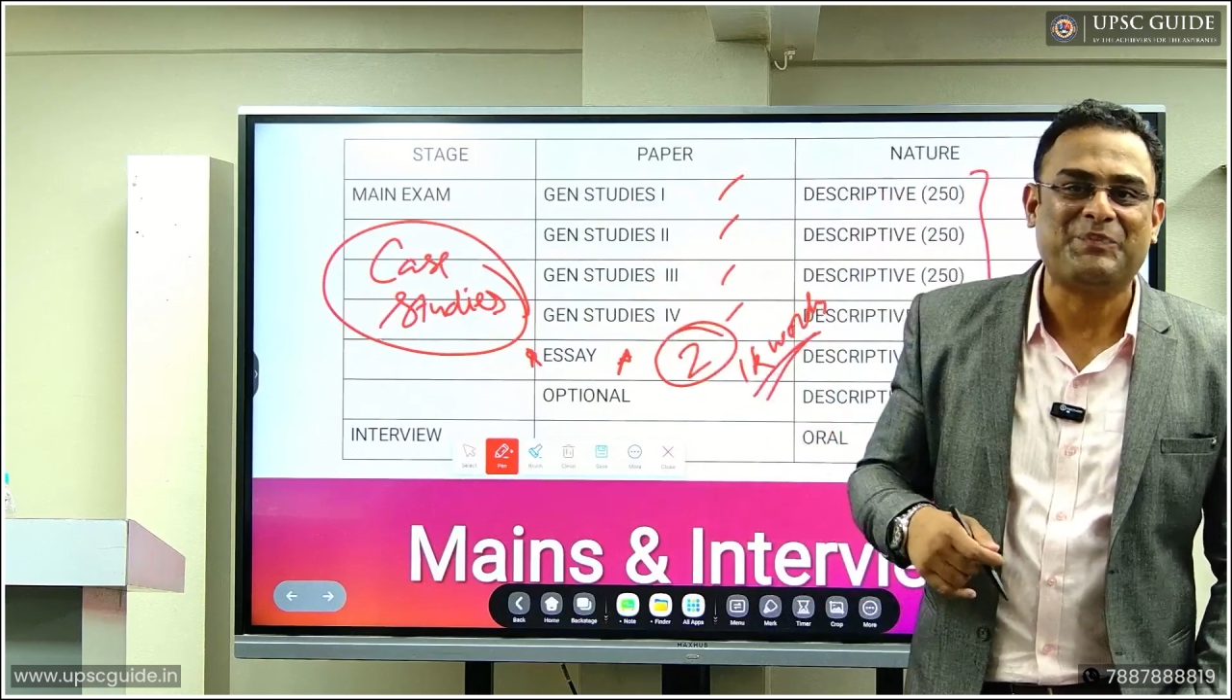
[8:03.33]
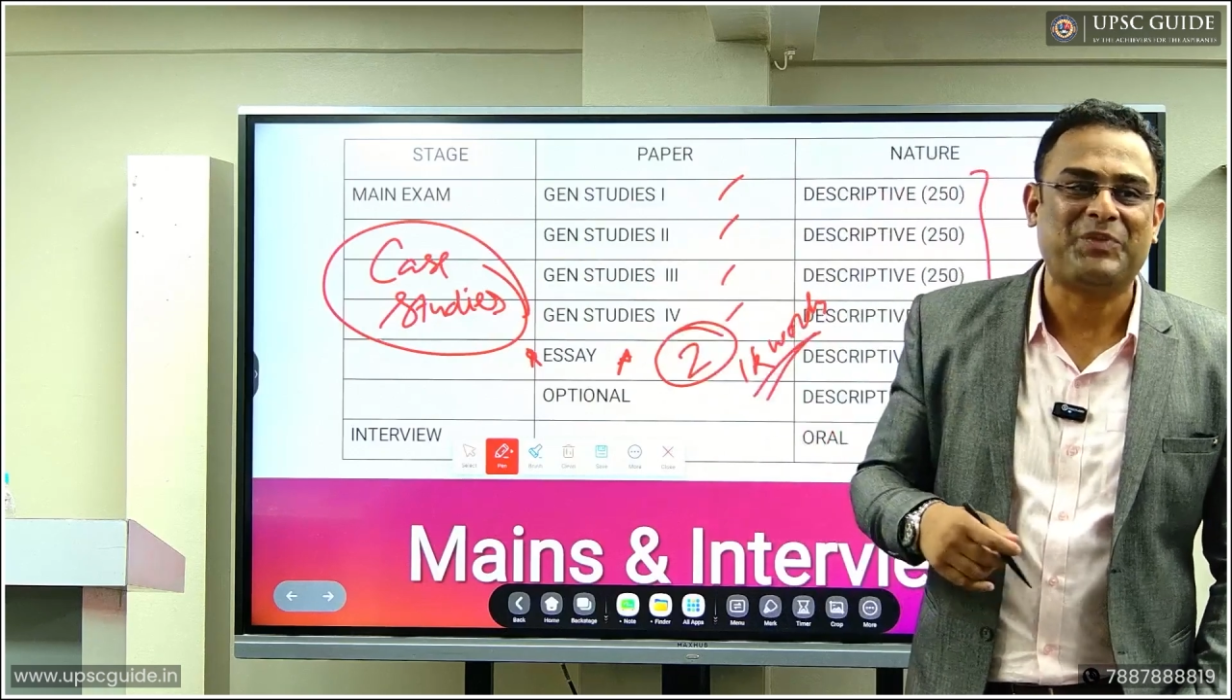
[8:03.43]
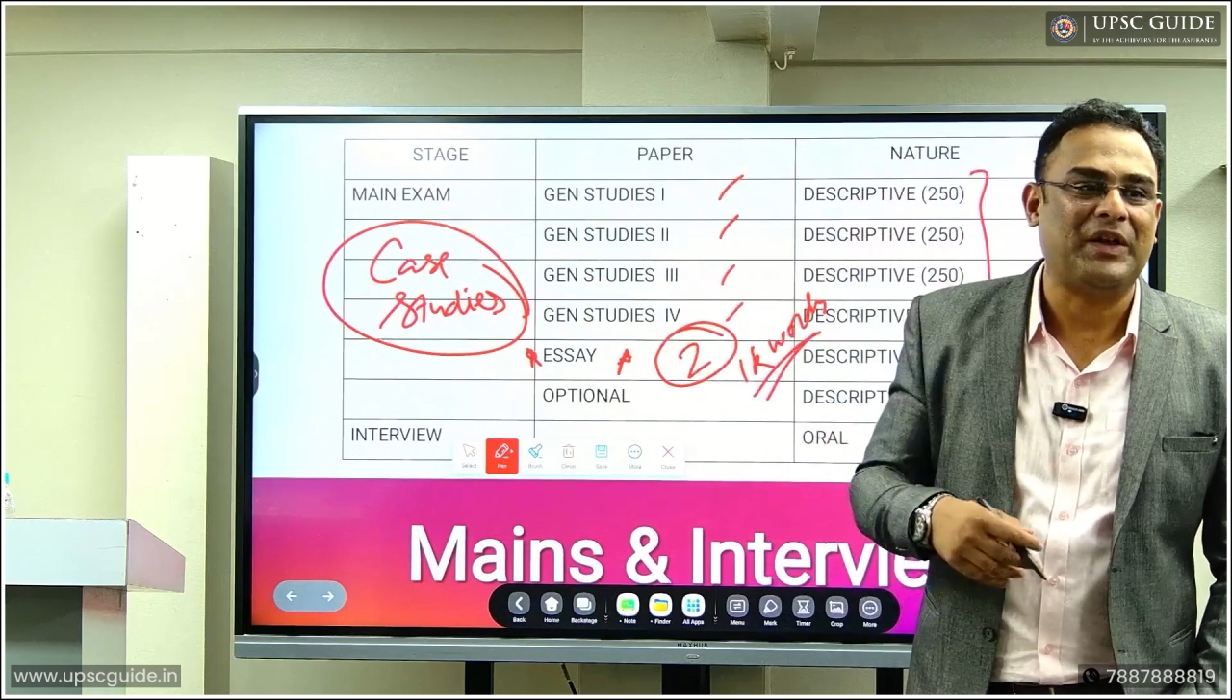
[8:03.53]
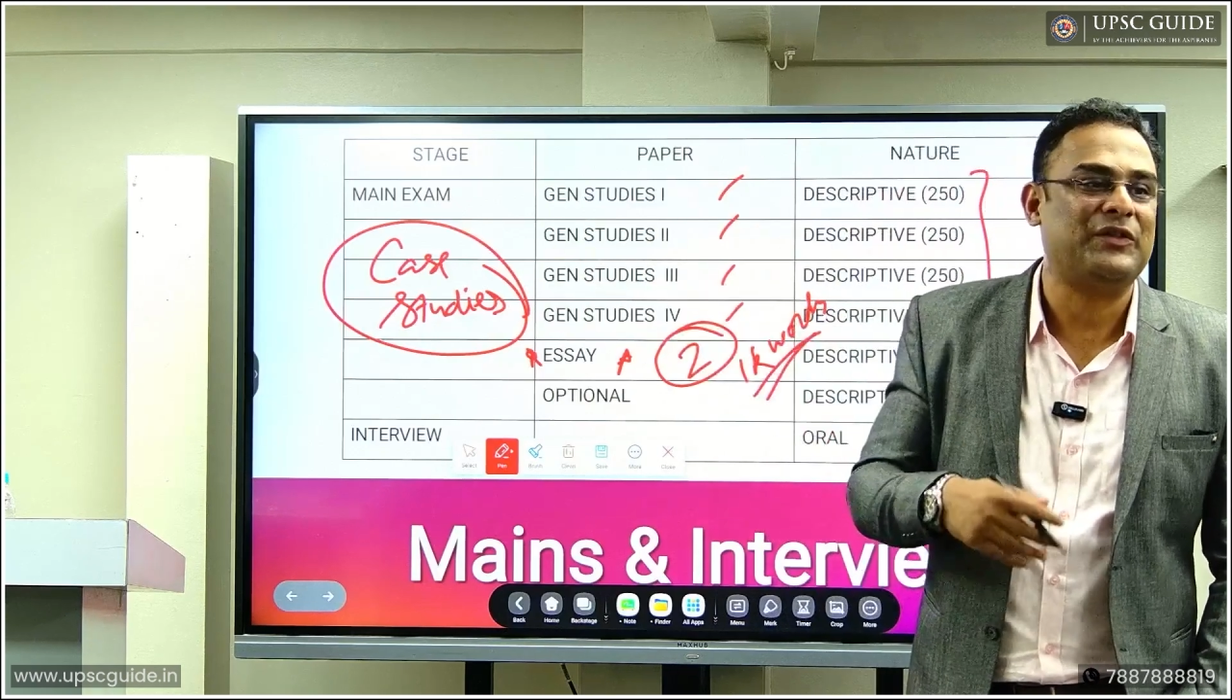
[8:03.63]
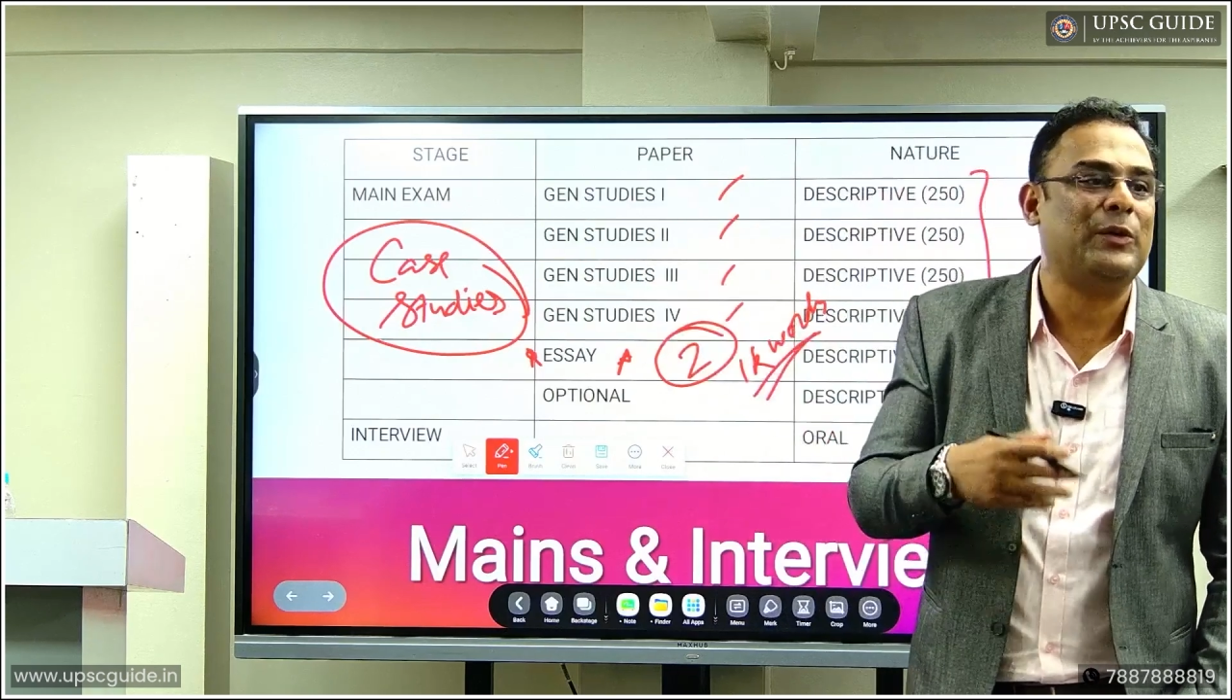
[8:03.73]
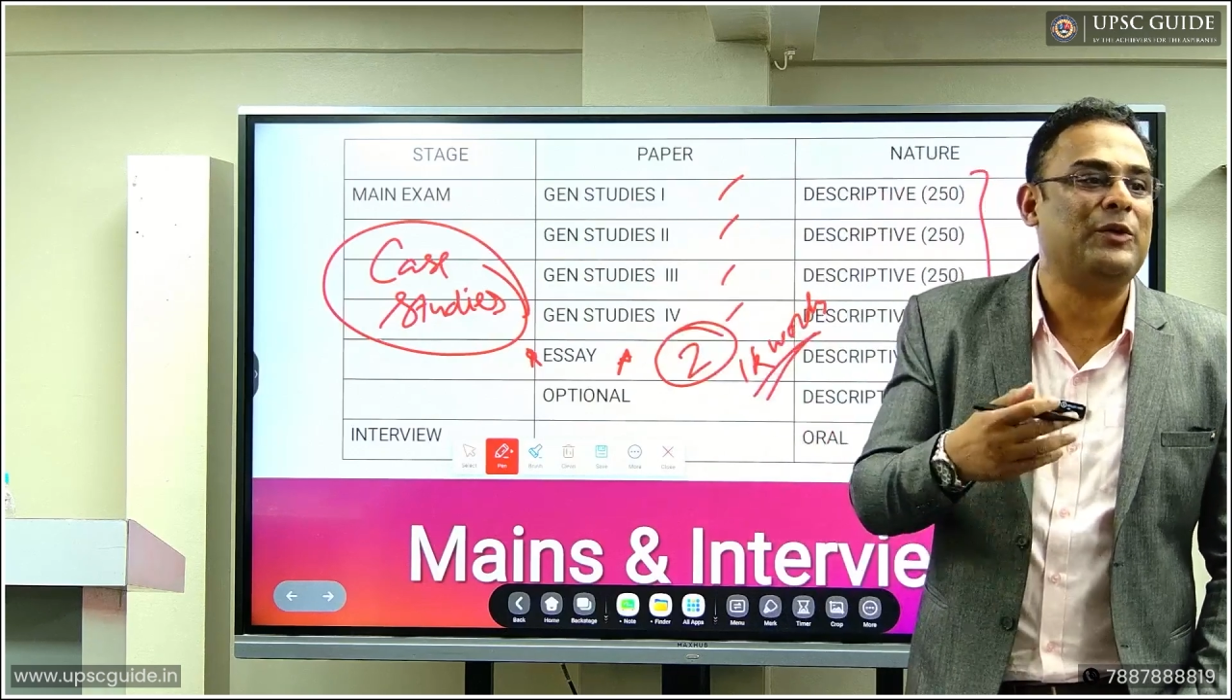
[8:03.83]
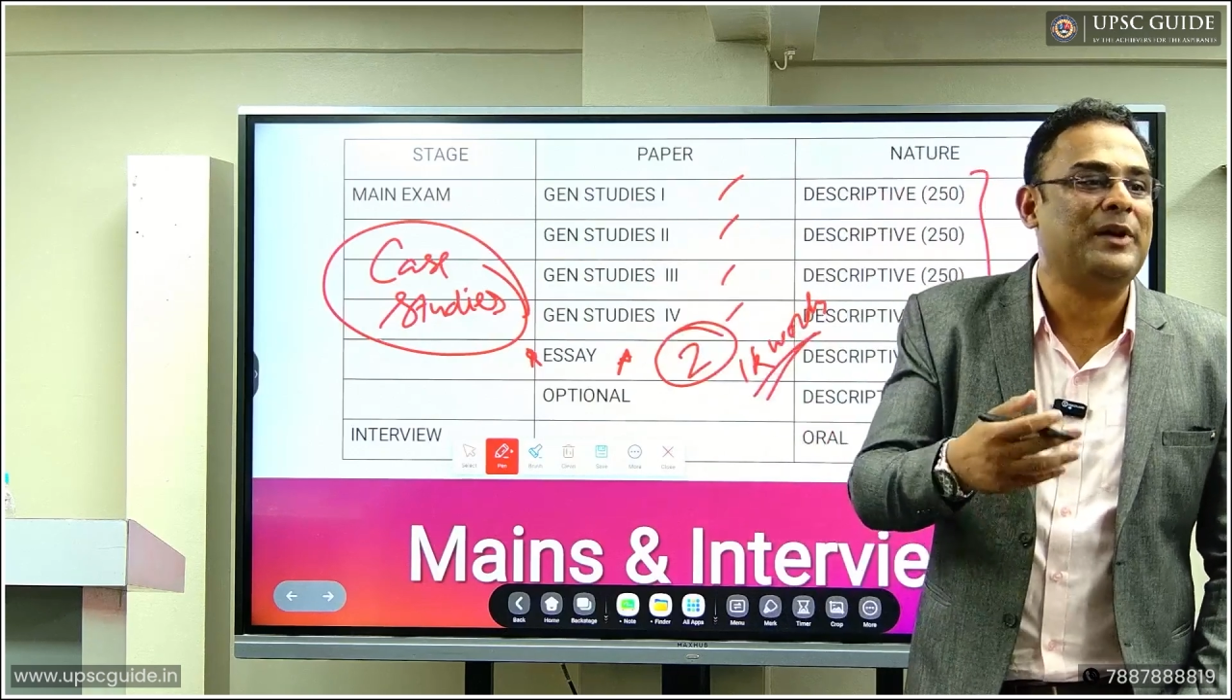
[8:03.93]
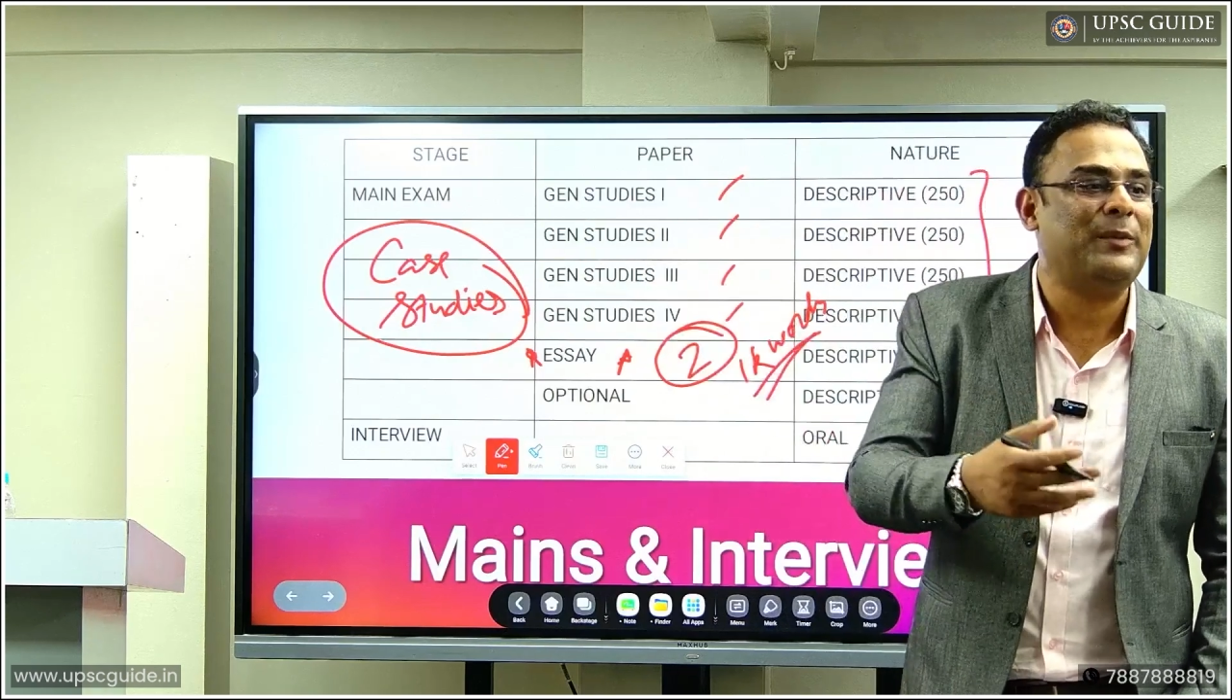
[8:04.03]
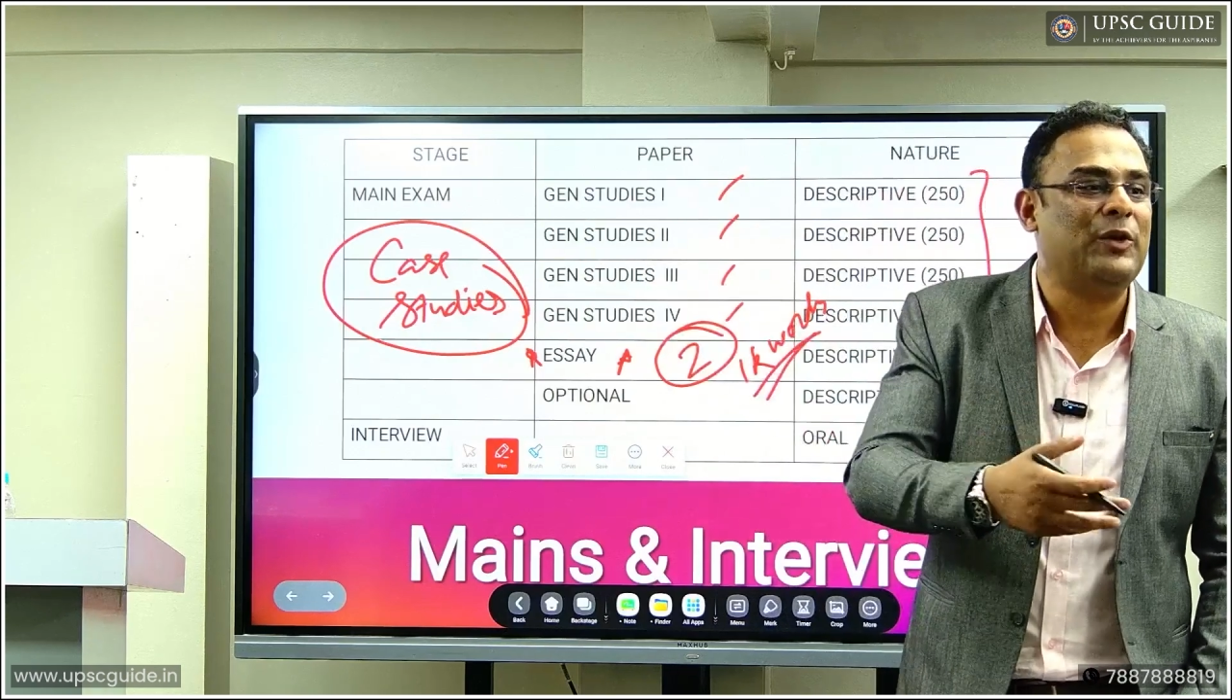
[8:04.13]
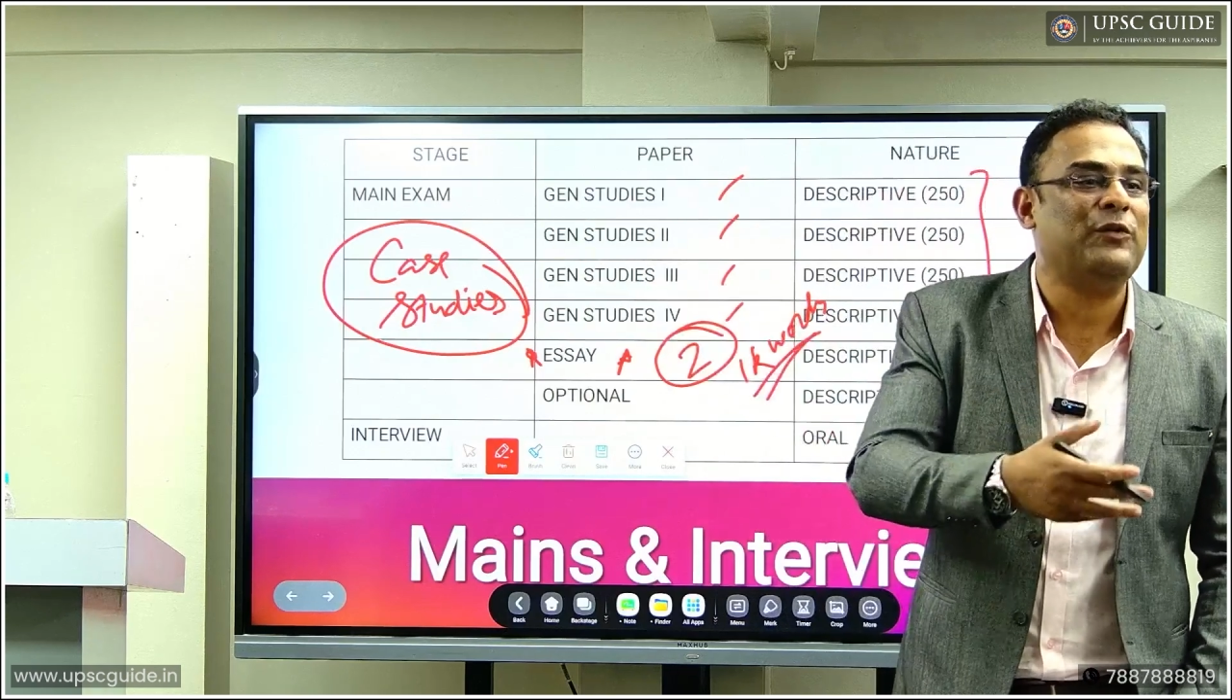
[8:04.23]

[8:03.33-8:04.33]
It's going to be about